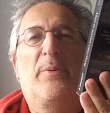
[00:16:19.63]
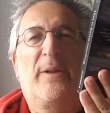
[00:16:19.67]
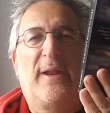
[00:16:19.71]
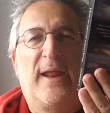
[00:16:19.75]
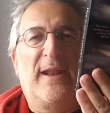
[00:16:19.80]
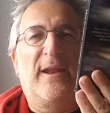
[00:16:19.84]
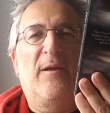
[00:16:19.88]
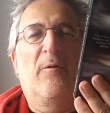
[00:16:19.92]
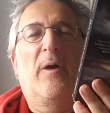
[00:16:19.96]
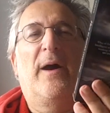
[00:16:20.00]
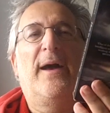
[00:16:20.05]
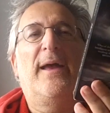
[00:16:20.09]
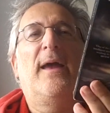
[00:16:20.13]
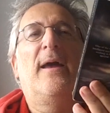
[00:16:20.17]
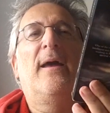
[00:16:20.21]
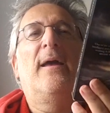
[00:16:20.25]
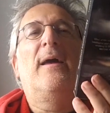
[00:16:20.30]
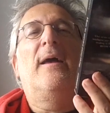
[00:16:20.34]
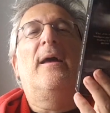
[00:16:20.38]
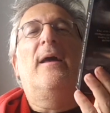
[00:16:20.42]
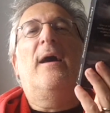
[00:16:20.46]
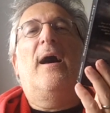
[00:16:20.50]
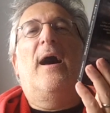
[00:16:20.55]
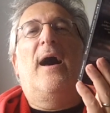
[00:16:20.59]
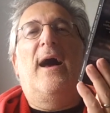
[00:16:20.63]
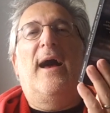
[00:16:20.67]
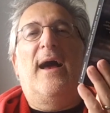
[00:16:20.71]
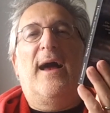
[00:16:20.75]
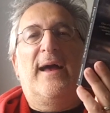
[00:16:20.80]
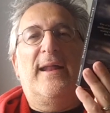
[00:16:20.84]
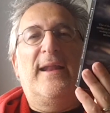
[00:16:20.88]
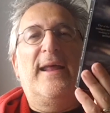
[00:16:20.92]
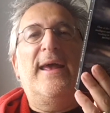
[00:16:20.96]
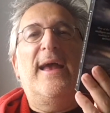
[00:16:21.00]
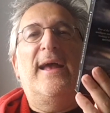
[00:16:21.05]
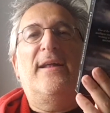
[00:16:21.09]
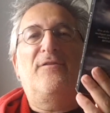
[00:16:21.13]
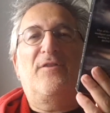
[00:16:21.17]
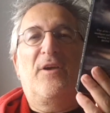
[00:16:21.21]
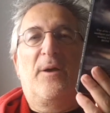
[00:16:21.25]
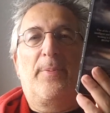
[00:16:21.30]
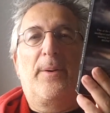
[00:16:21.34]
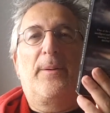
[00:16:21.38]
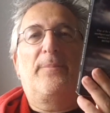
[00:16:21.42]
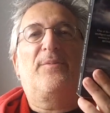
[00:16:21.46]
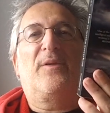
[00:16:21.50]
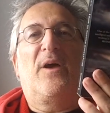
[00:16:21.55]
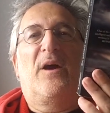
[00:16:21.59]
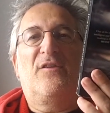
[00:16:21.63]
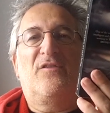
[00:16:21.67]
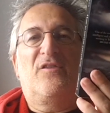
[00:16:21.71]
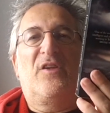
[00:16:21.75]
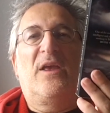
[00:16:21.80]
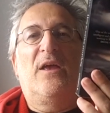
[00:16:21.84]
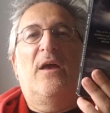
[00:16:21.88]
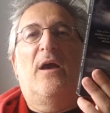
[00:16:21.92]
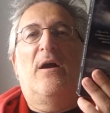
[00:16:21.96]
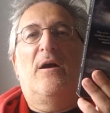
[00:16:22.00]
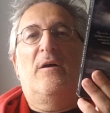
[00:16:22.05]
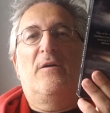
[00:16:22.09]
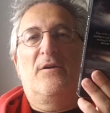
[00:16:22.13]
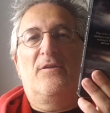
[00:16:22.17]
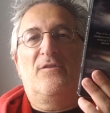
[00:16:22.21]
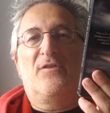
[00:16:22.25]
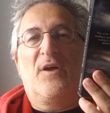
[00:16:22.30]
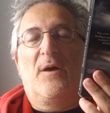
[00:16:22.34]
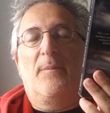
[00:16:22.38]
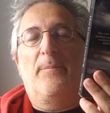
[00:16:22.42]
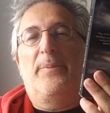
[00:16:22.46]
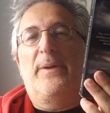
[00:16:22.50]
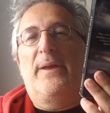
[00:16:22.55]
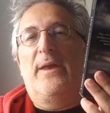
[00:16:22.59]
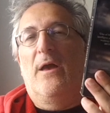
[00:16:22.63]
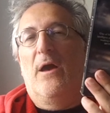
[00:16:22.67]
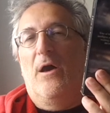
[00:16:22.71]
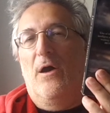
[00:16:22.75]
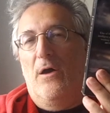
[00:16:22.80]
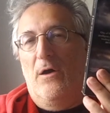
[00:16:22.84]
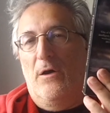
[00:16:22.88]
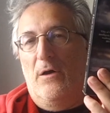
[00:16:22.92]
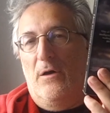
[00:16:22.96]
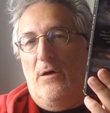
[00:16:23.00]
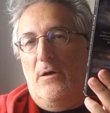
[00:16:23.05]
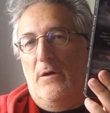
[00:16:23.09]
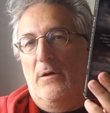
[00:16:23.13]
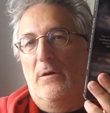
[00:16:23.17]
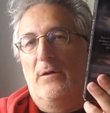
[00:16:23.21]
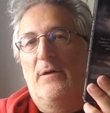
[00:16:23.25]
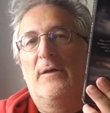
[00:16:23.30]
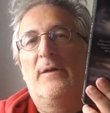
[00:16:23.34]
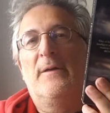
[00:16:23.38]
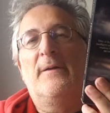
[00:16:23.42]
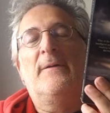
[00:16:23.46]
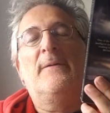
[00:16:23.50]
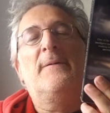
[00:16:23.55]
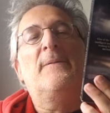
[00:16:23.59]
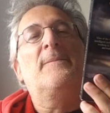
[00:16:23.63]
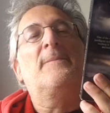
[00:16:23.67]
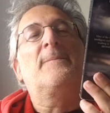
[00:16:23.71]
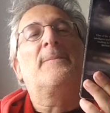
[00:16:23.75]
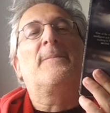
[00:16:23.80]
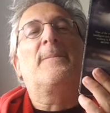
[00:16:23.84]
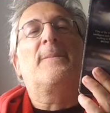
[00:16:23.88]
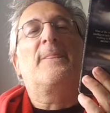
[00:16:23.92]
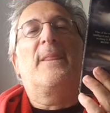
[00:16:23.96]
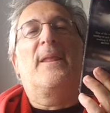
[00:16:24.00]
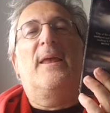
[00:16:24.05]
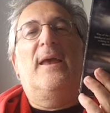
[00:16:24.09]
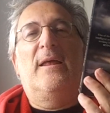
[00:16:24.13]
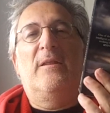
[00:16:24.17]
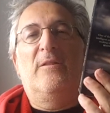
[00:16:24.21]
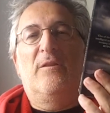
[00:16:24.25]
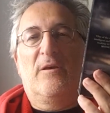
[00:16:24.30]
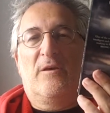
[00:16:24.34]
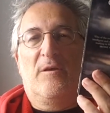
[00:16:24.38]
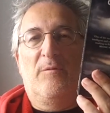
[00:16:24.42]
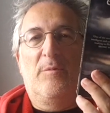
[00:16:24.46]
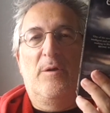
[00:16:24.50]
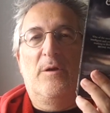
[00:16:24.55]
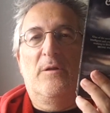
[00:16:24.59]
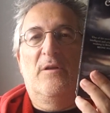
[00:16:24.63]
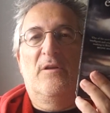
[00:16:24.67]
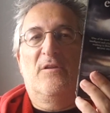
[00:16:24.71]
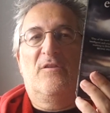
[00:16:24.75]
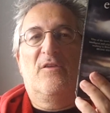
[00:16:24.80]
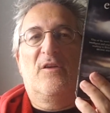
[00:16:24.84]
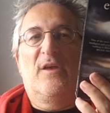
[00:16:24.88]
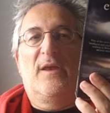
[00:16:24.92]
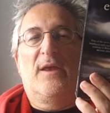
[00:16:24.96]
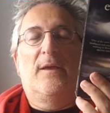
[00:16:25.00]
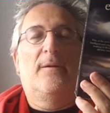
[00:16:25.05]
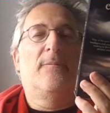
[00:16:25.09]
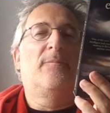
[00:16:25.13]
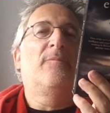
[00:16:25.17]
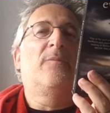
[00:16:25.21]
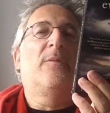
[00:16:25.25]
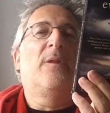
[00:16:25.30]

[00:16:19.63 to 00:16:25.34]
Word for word: But anyway, uh, and he ends up abducting her and dumping her in the community.